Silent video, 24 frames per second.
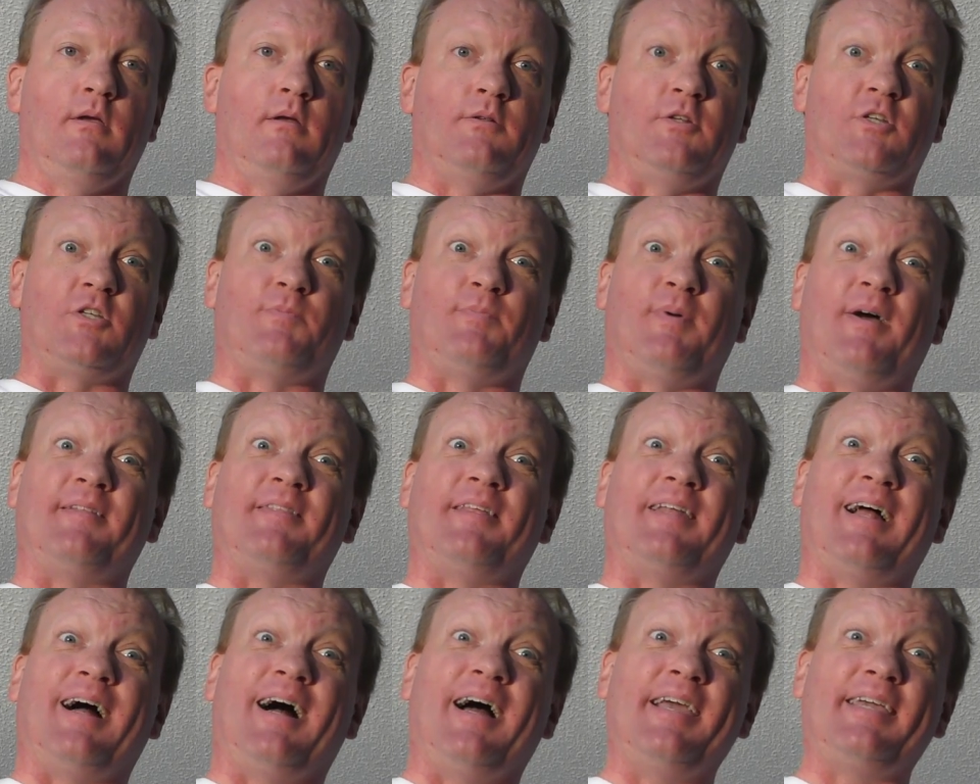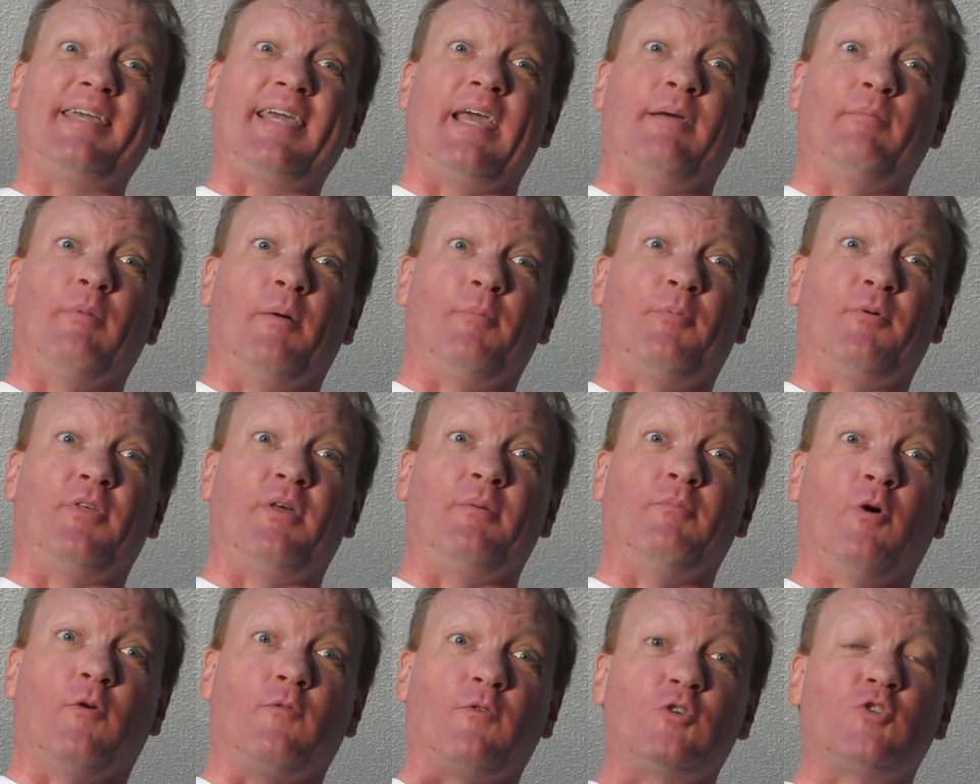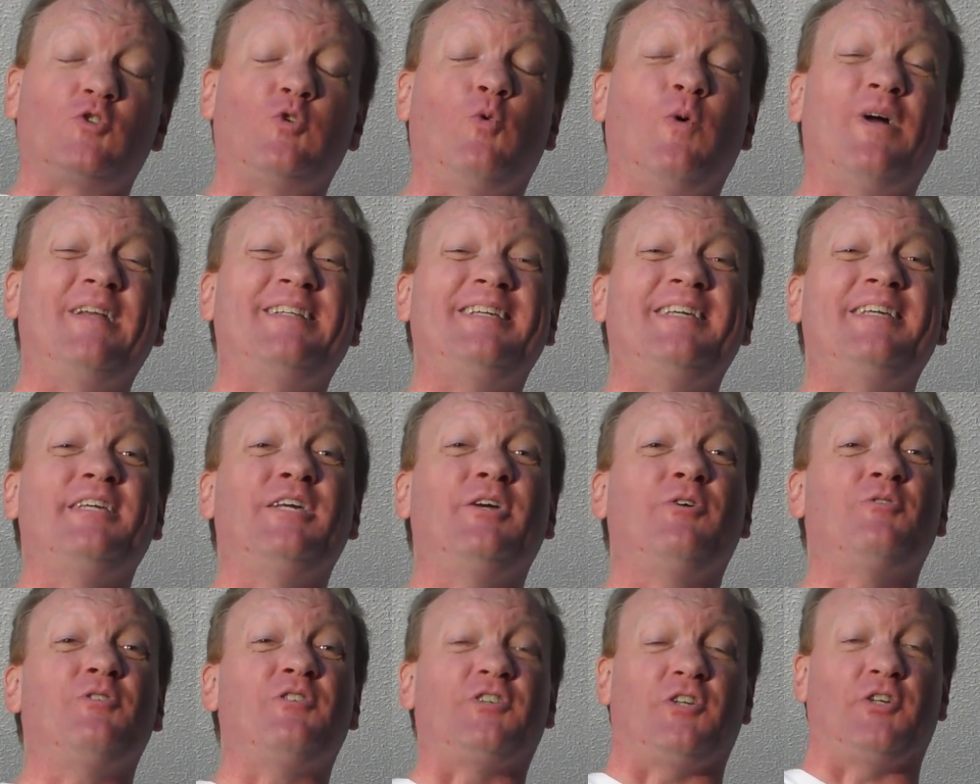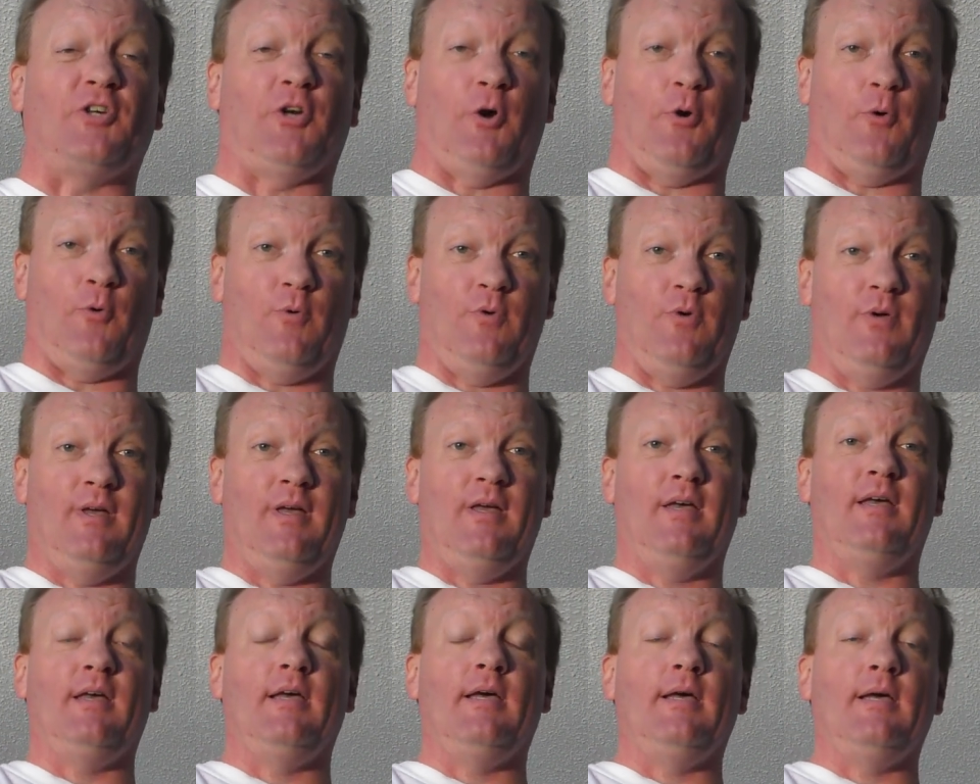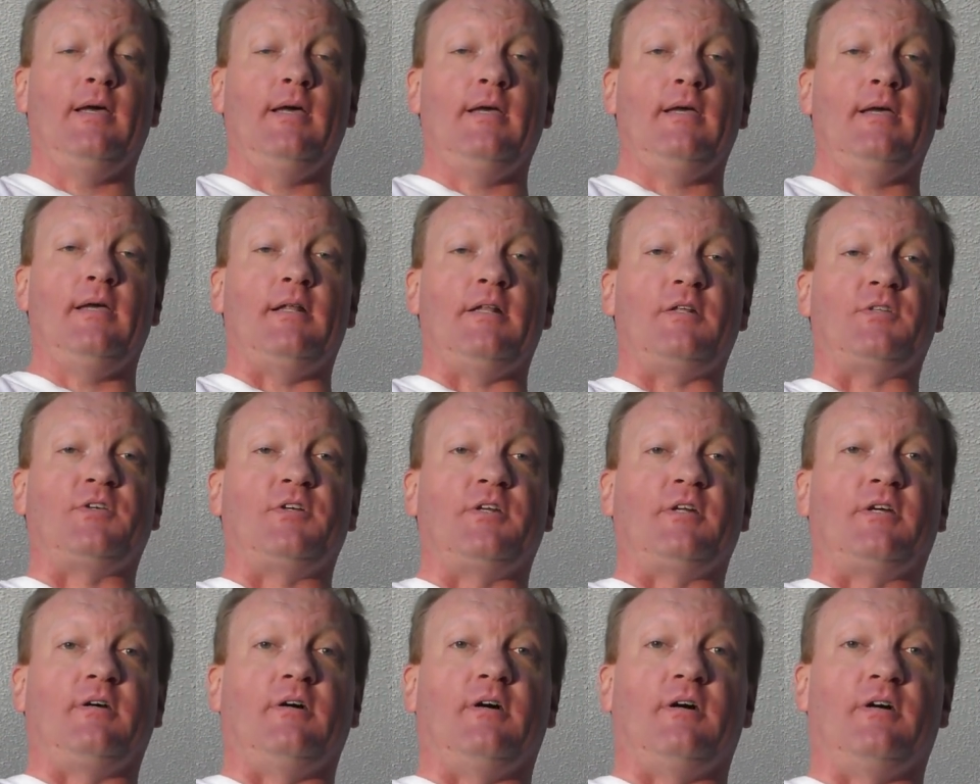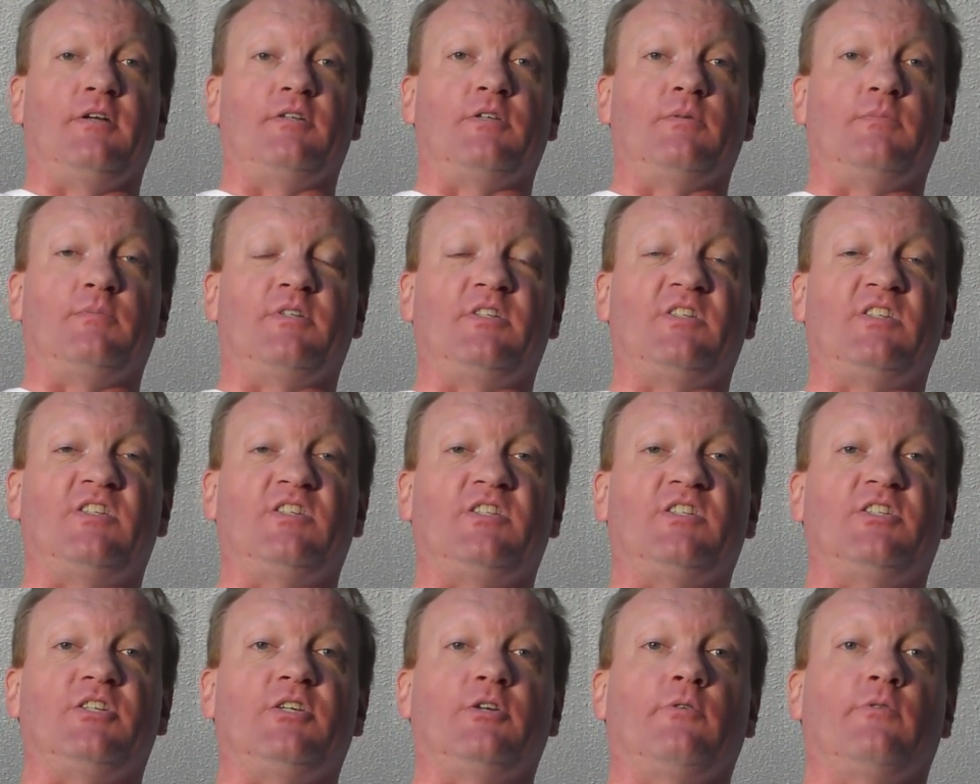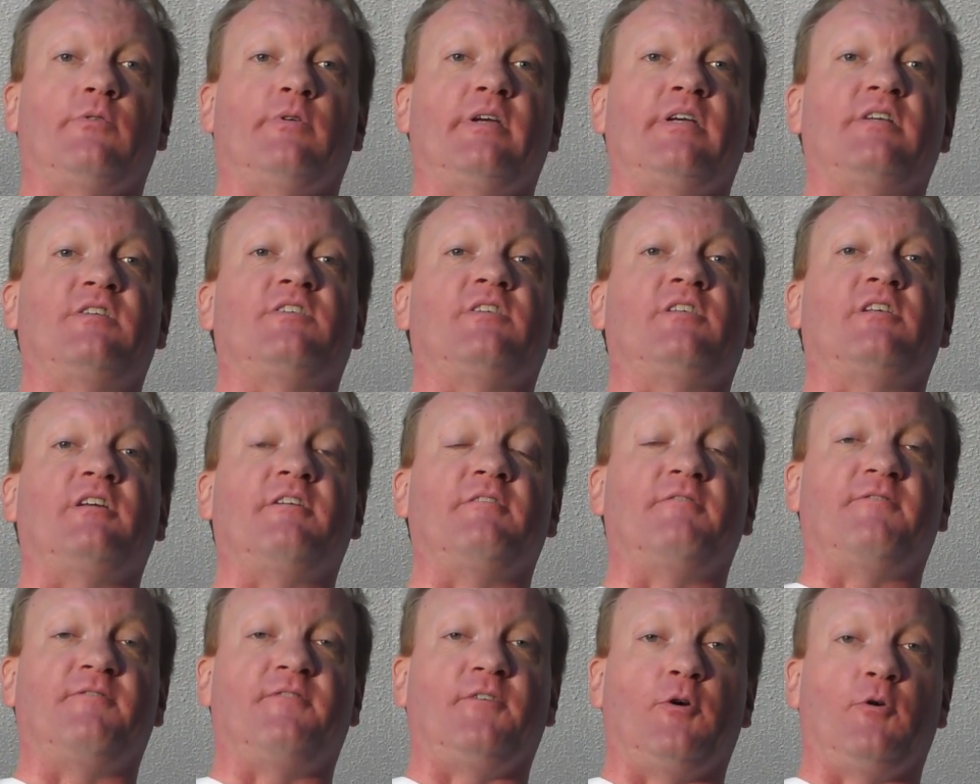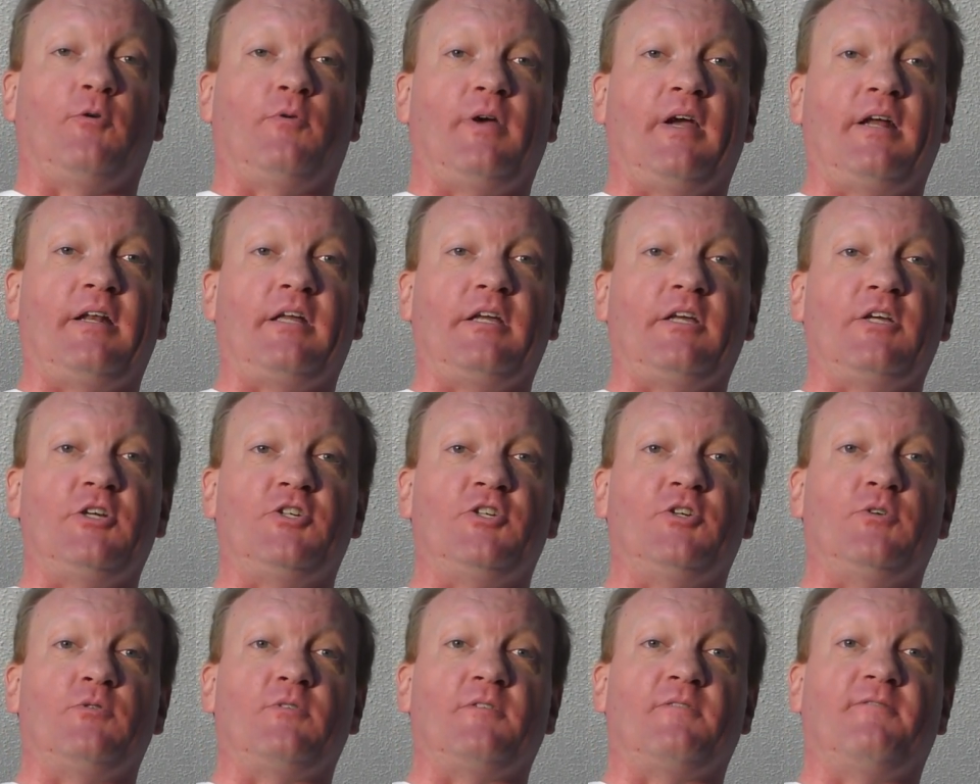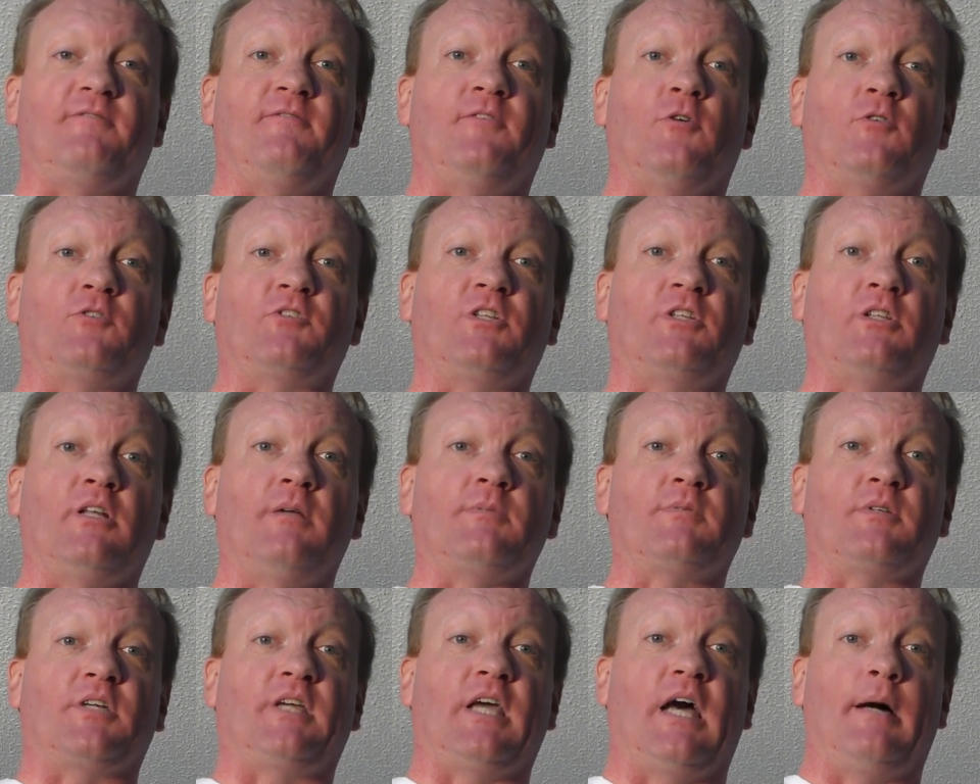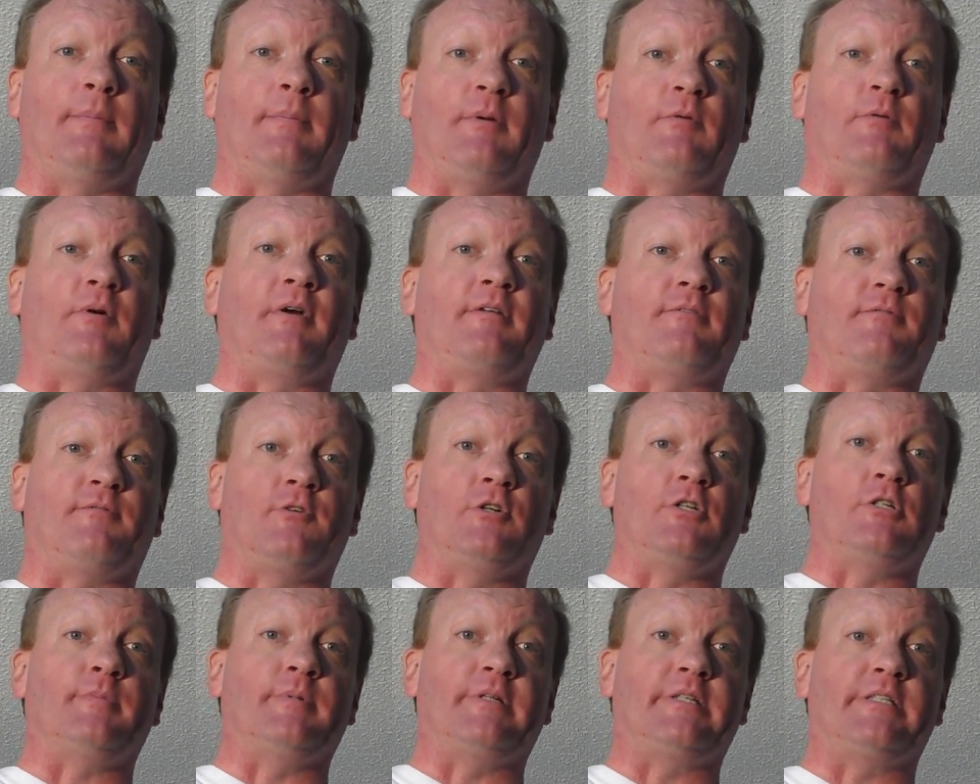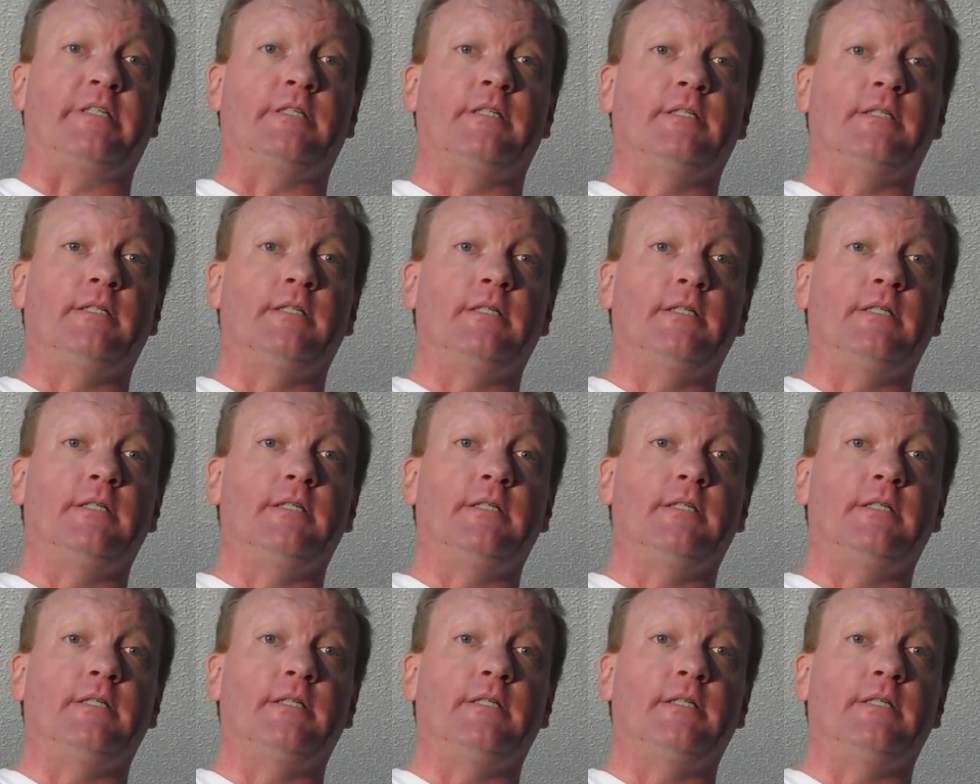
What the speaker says: Despite that I came up with him over 20 years ago. And it's going to cause some seriously infuriating issues of false claims of copyright infringement.